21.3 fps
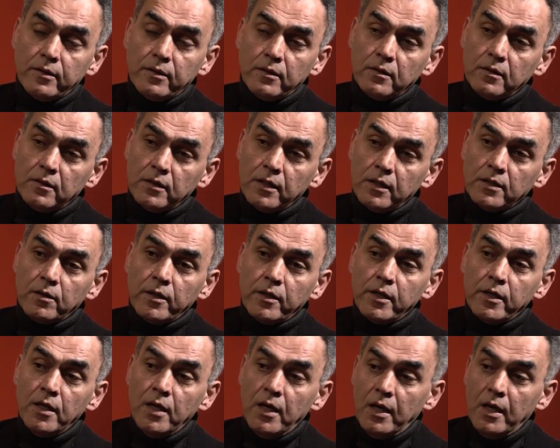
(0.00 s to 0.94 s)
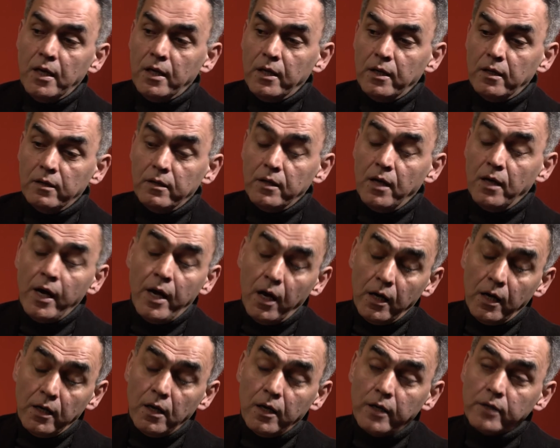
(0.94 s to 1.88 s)
Uh, that I, uh, I,
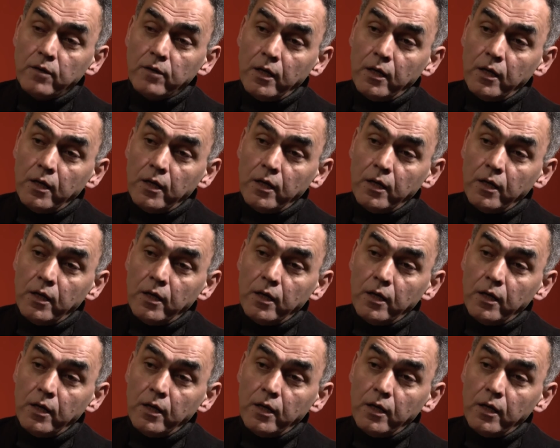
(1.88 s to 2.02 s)
I, like,